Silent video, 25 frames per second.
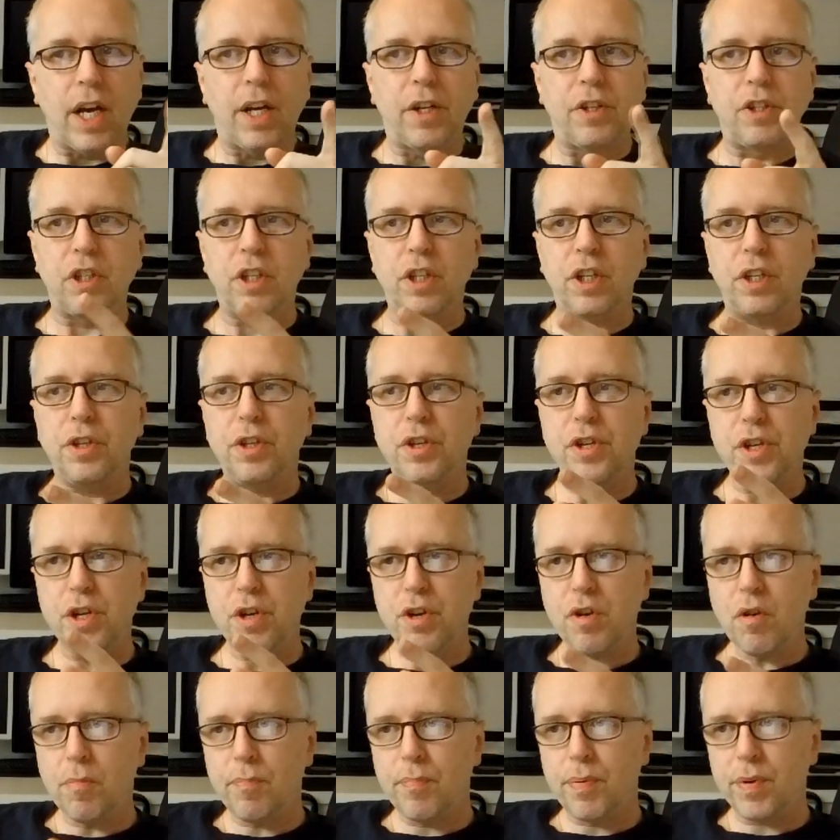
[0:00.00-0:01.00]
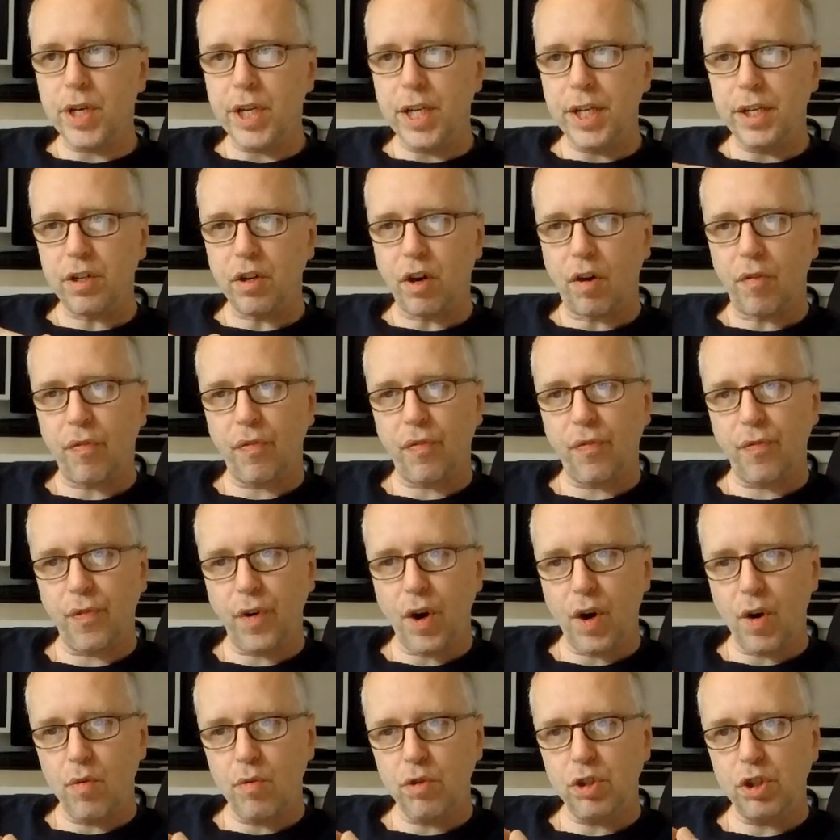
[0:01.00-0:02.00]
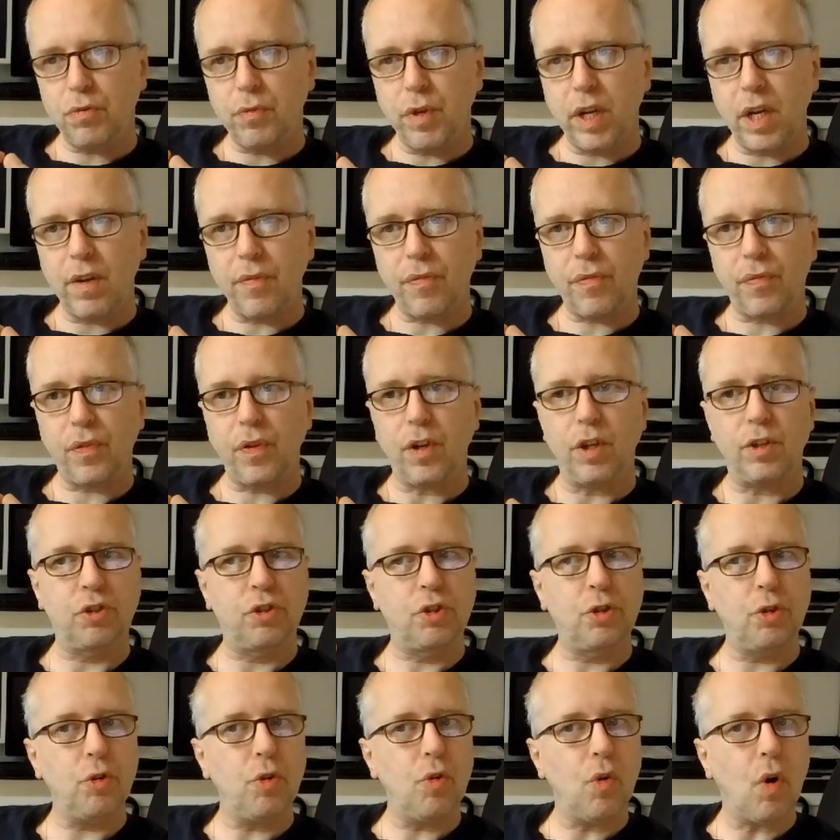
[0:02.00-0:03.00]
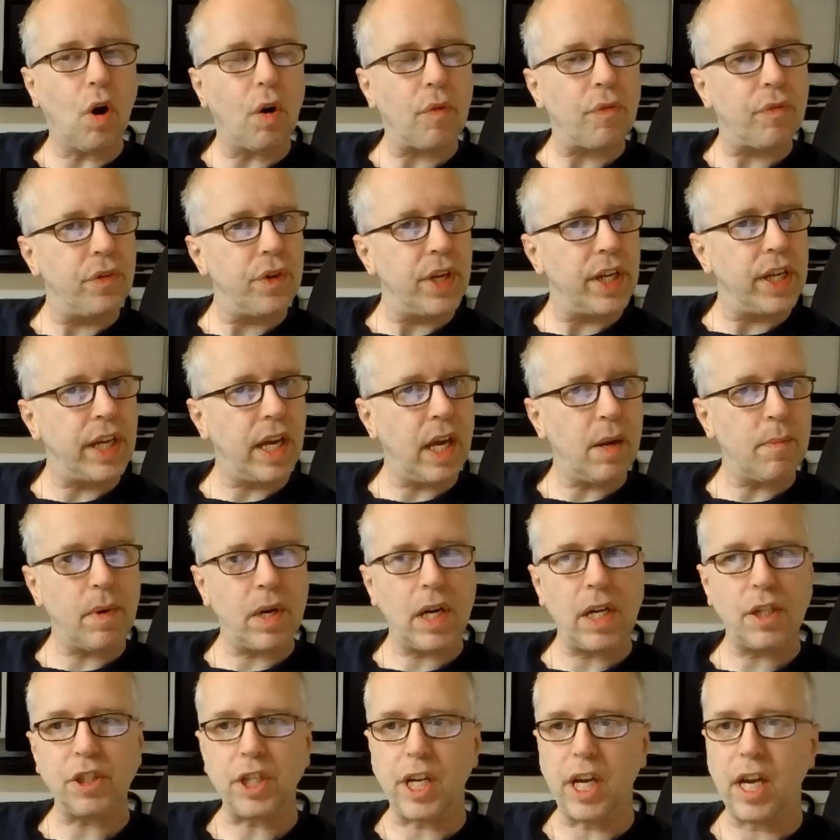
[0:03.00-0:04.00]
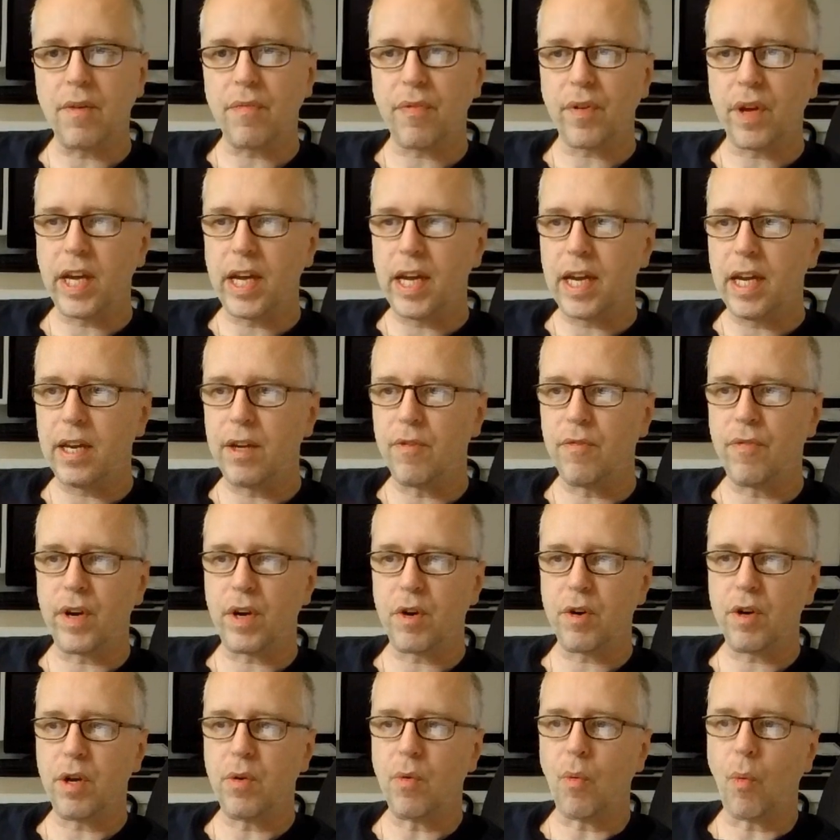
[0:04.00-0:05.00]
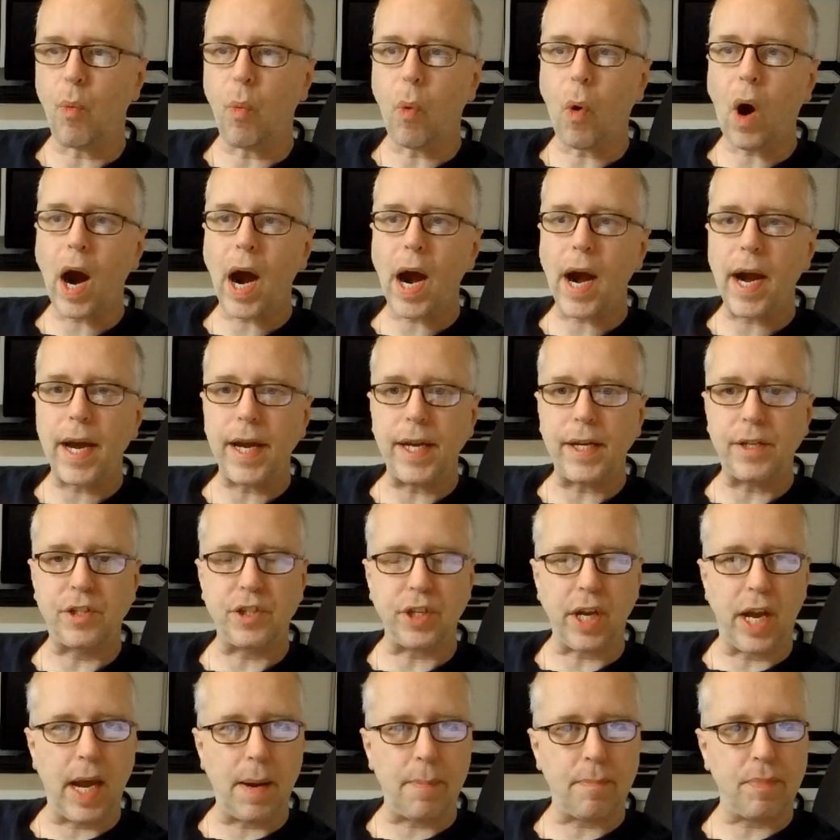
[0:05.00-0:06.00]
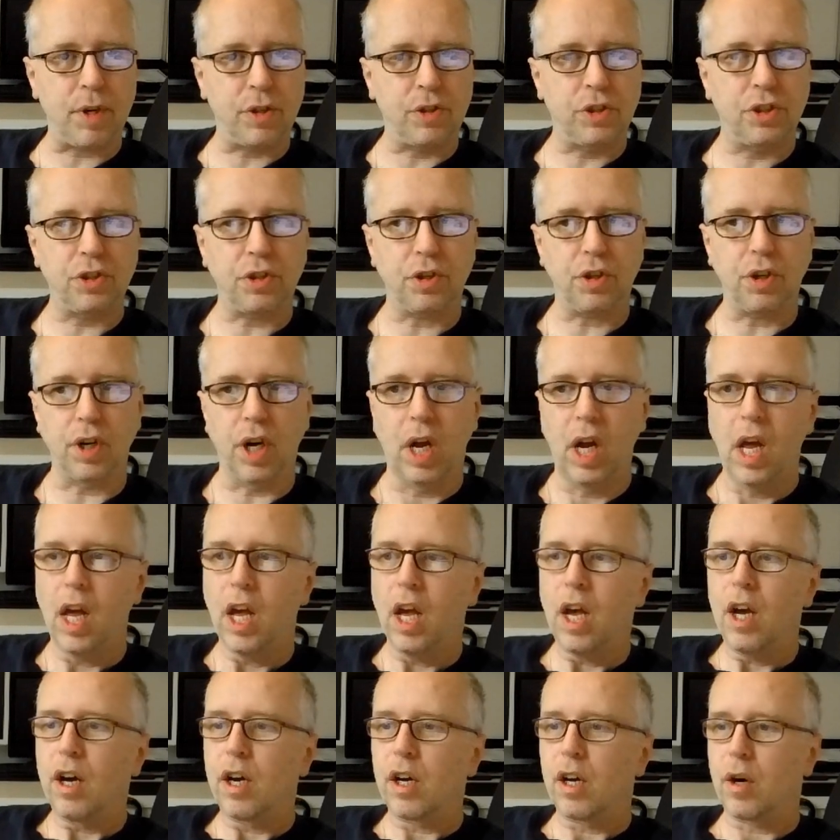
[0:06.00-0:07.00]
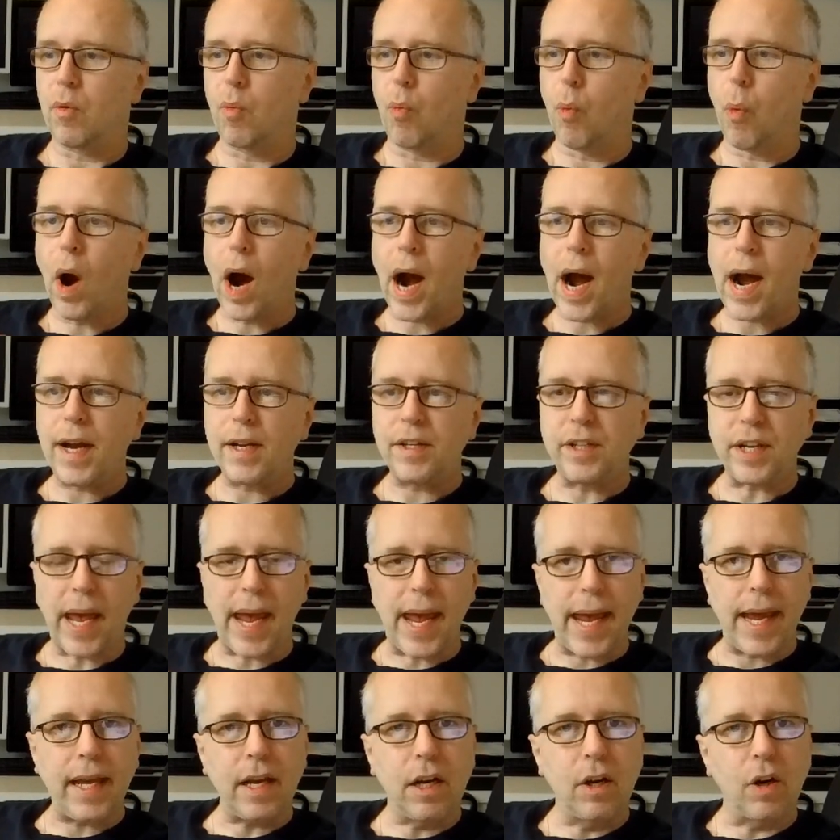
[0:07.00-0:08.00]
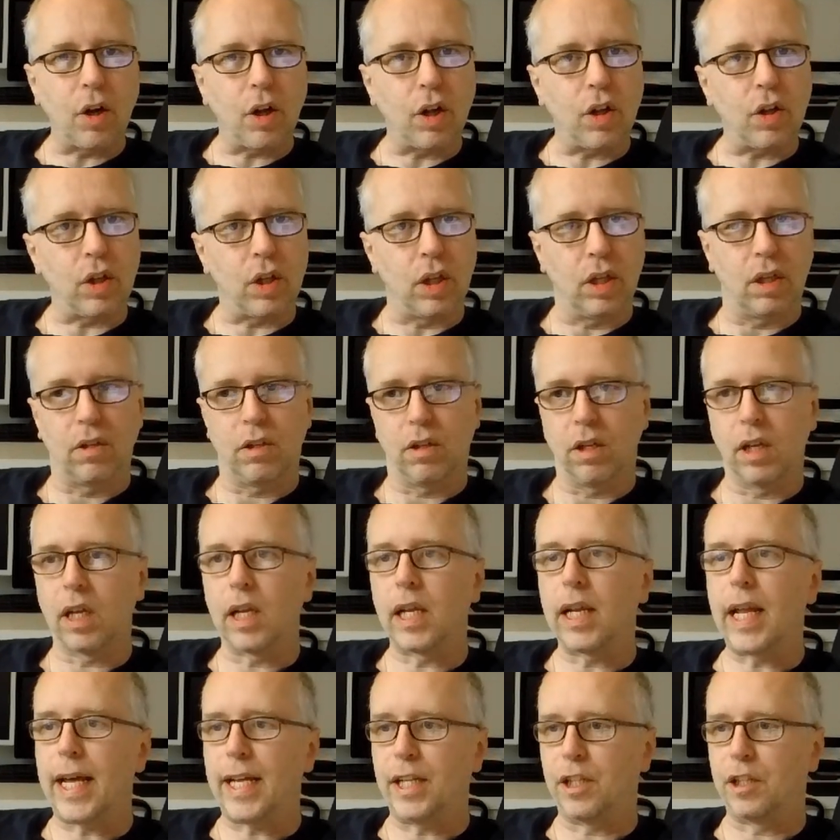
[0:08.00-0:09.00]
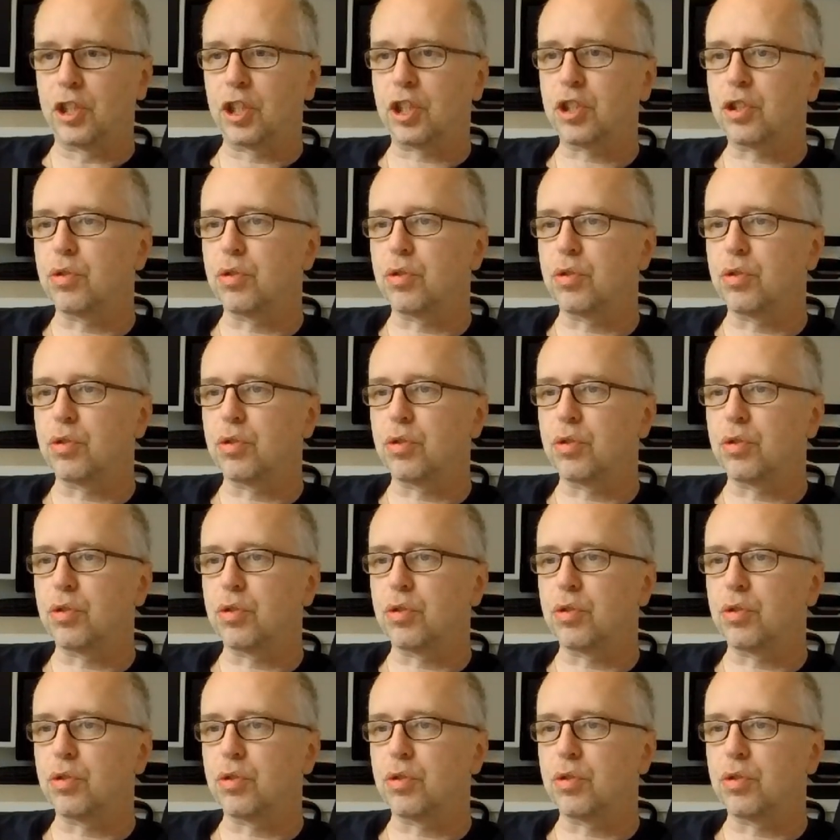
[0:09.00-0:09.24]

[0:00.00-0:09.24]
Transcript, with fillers: the new breed of phones with uh, two or three cameras have a very wide aperture, a wide angle lens